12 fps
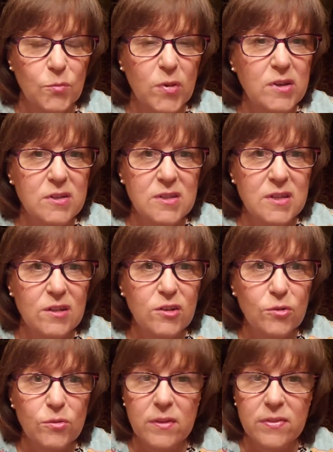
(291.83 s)
because he
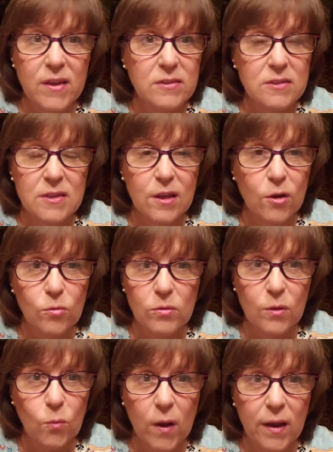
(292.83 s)
knew that that's the
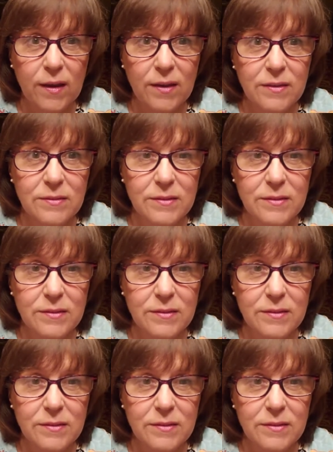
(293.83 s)
only way